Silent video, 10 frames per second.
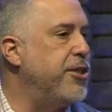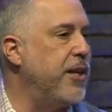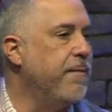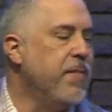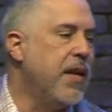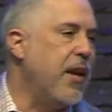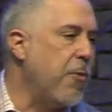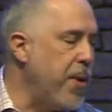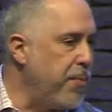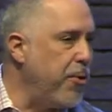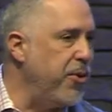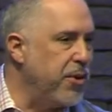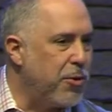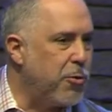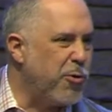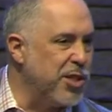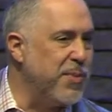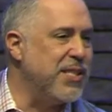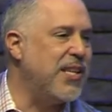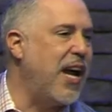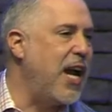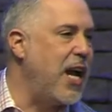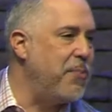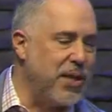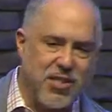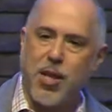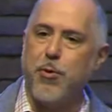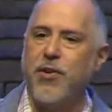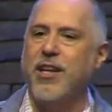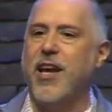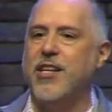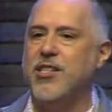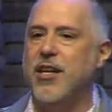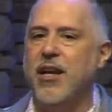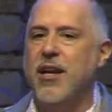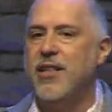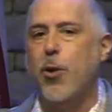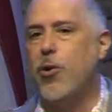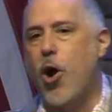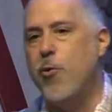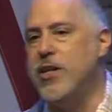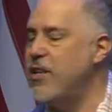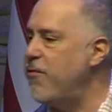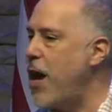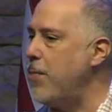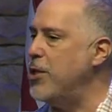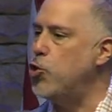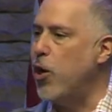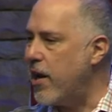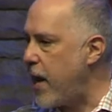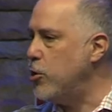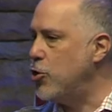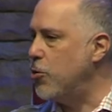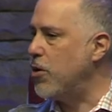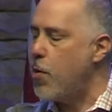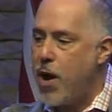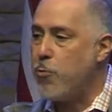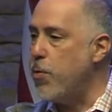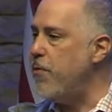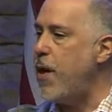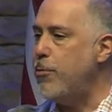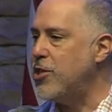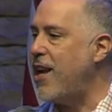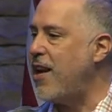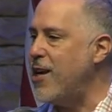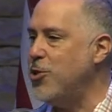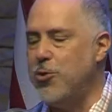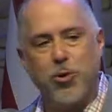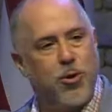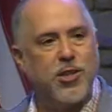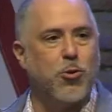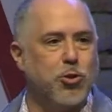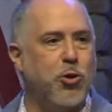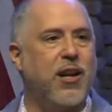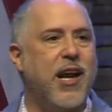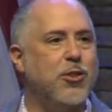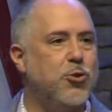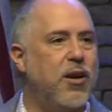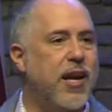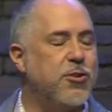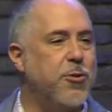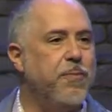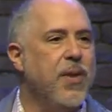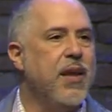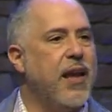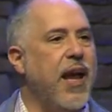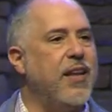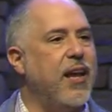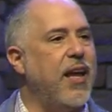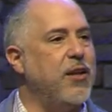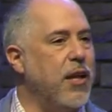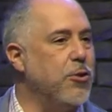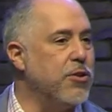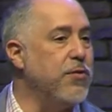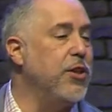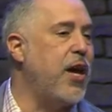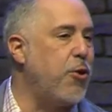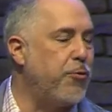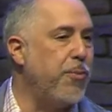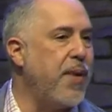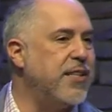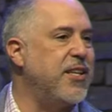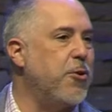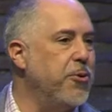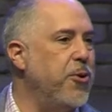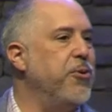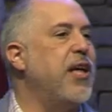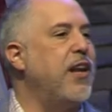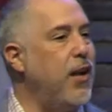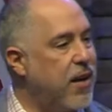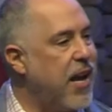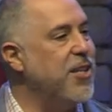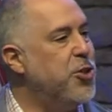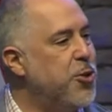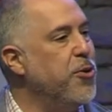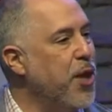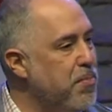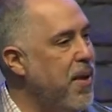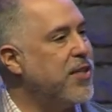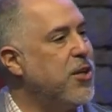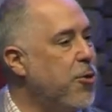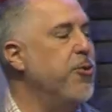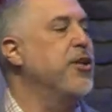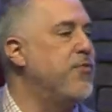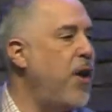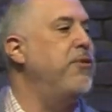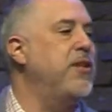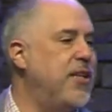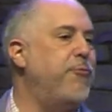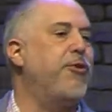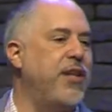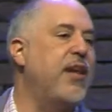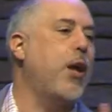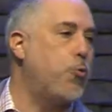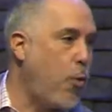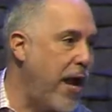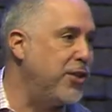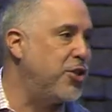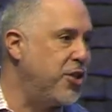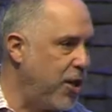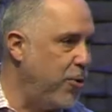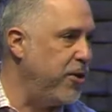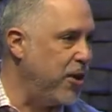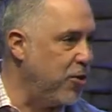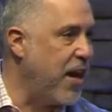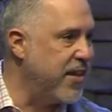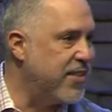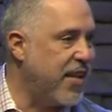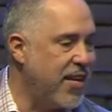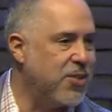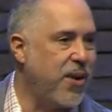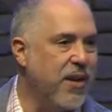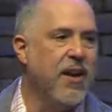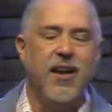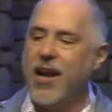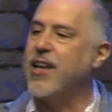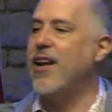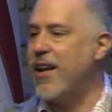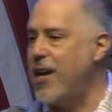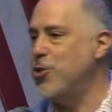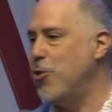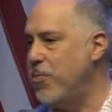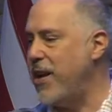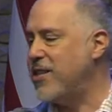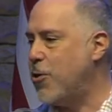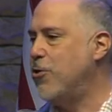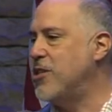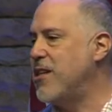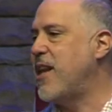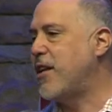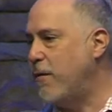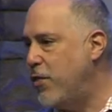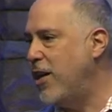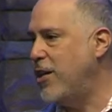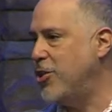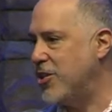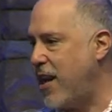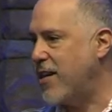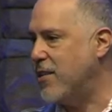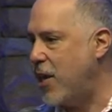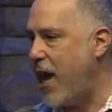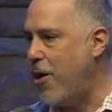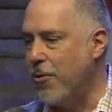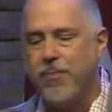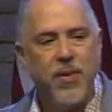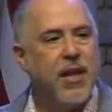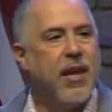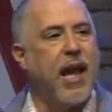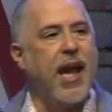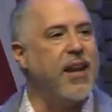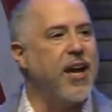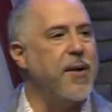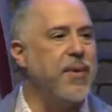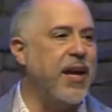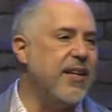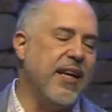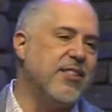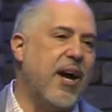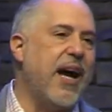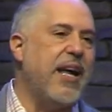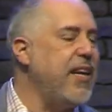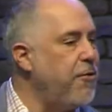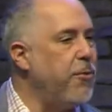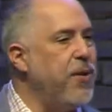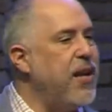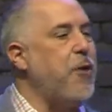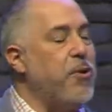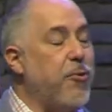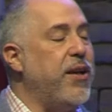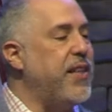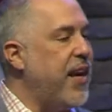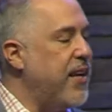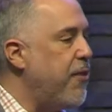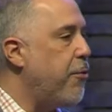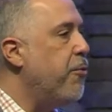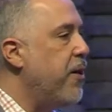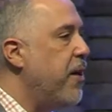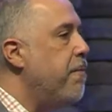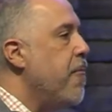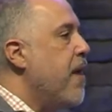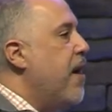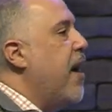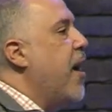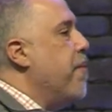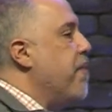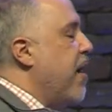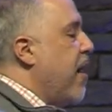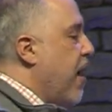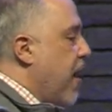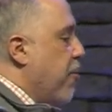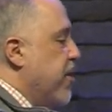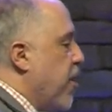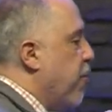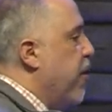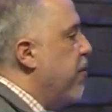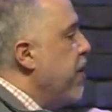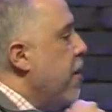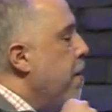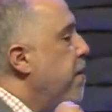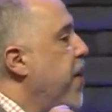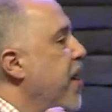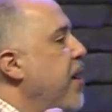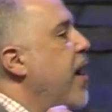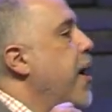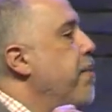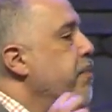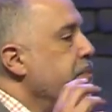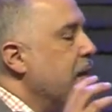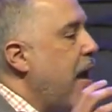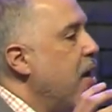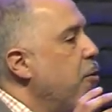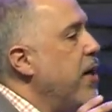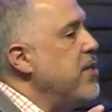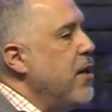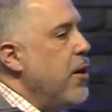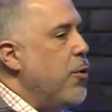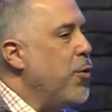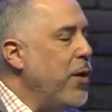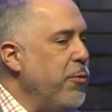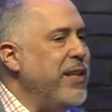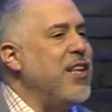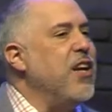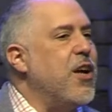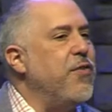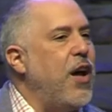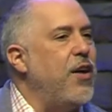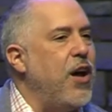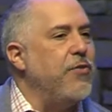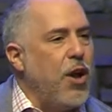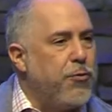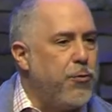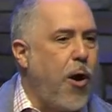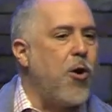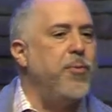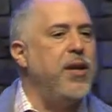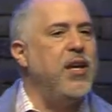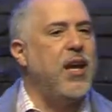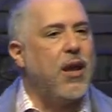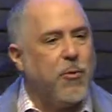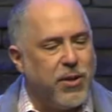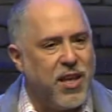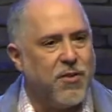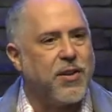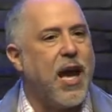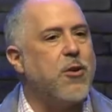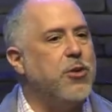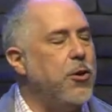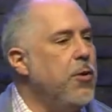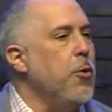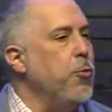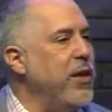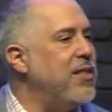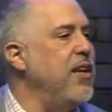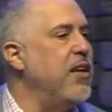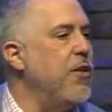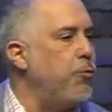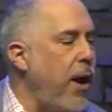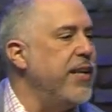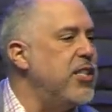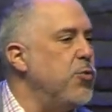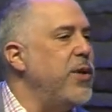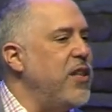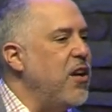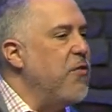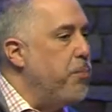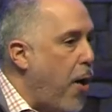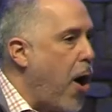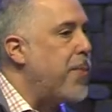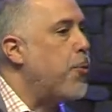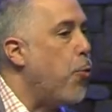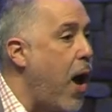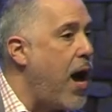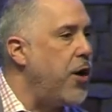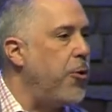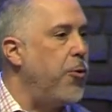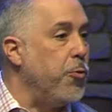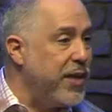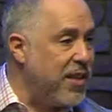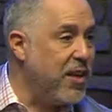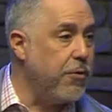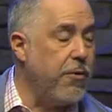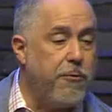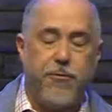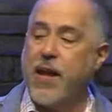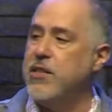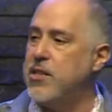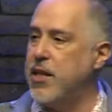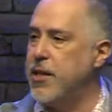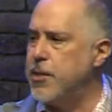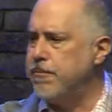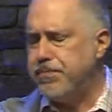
And, and I remember Christmas time and summer vacation, they would always invite me to El Rancho. Come on, Ruben, vamos al Rancho. You know, let's go to El Rancho, El Rancho. And, and, and those of you that are from Mexico know that El Rancho in Mexico is very different than a ranch here in the United States, right? Like El Rancho in Mexico is, is like a village. It's like a town. And, um, and, and so I, I never went. I regret that I never went. Um, I, I wish I would have. But um, anyways, when we think of, of, of farming and we think of cattle, you know, we think of ranches, we think of barbed wire, we think of fences.